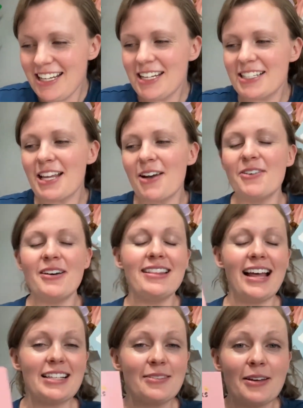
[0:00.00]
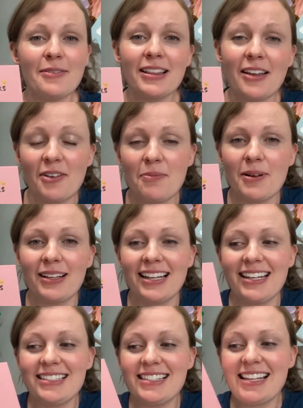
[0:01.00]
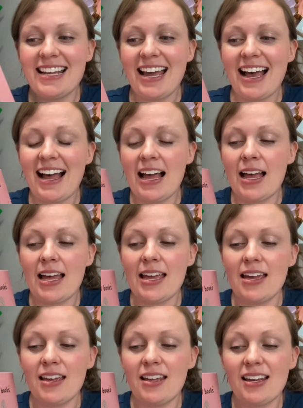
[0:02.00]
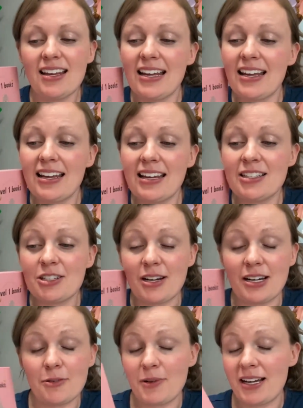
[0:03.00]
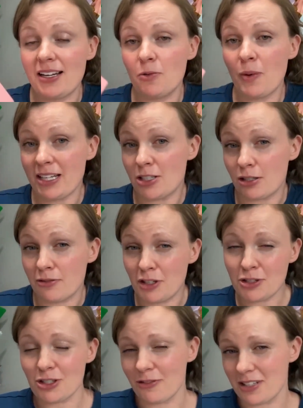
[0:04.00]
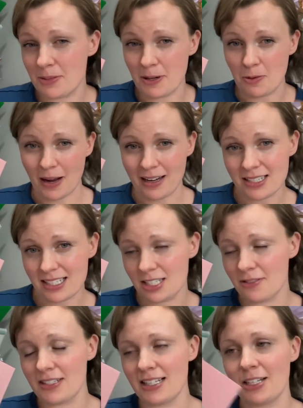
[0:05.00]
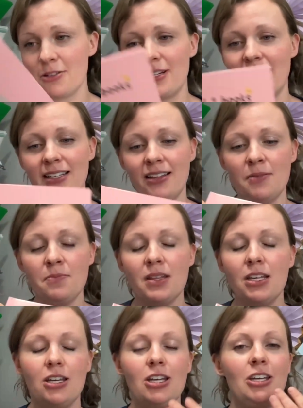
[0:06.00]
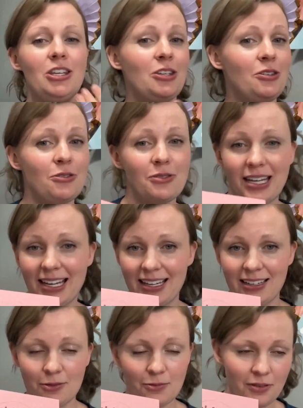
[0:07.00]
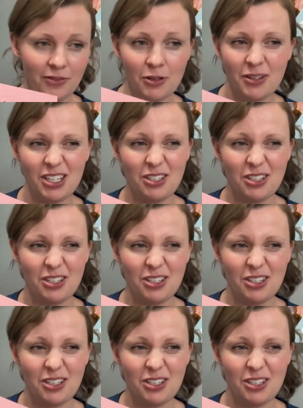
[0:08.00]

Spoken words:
So that's why we love our booklets. It's a great way to review. So if it's been a while since you've done the curriculum, you can review it.